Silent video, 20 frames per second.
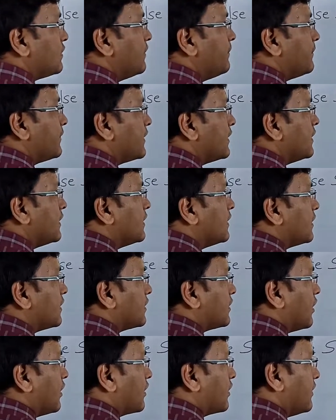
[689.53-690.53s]
So
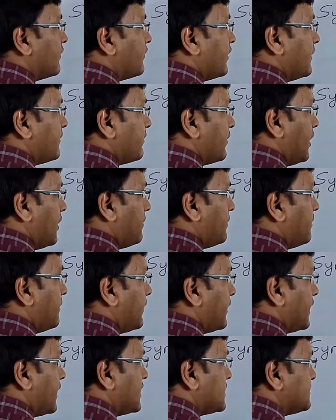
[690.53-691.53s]
toggle
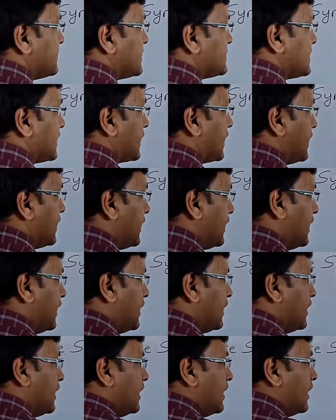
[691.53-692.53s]
flip-flop is basically
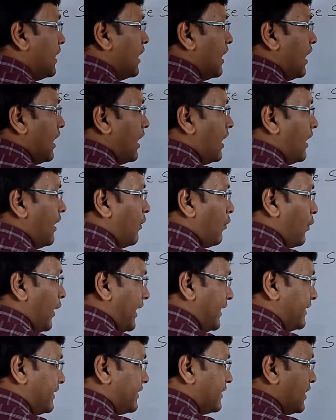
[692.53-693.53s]

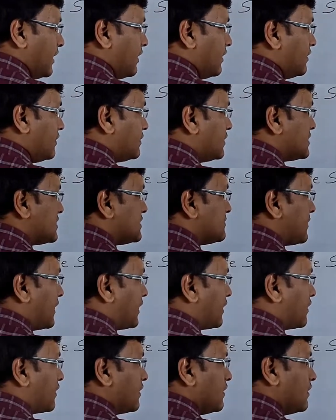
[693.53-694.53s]
when the this is my